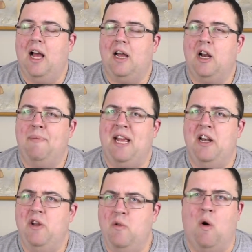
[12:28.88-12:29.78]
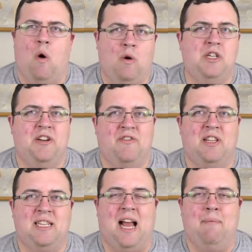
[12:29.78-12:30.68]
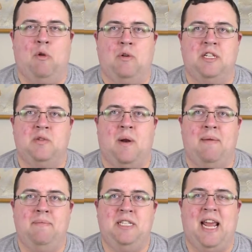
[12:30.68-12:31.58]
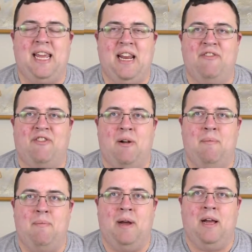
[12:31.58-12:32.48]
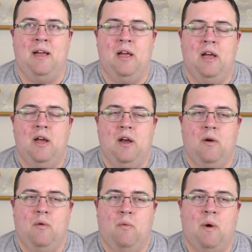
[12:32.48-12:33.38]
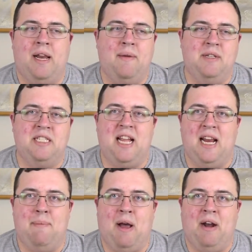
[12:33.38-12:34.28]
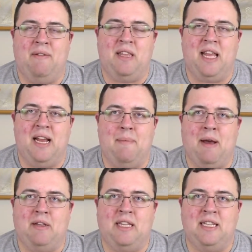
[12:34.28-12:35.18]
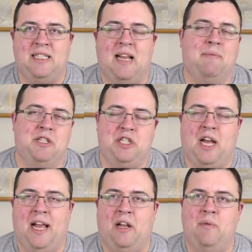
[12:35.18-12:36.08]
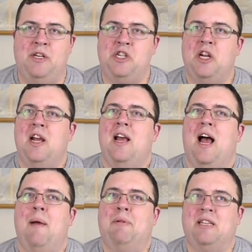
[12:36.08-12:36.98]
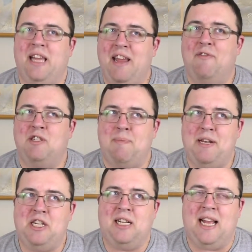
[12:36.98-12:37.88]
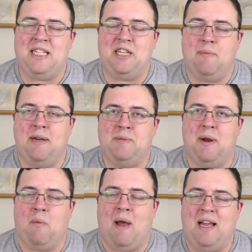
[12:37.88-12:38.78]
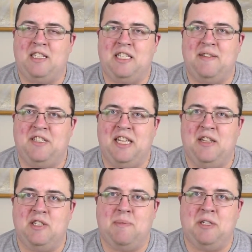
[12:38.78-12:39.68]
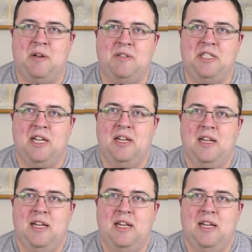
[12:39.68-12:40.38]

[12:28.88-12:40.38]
going to be a new origin for the Time Lords, is what I'm taking from what he was saying about everything about the Timeless Child, which I believe was mentioned last year, but it's been a while since I've seen those episodes,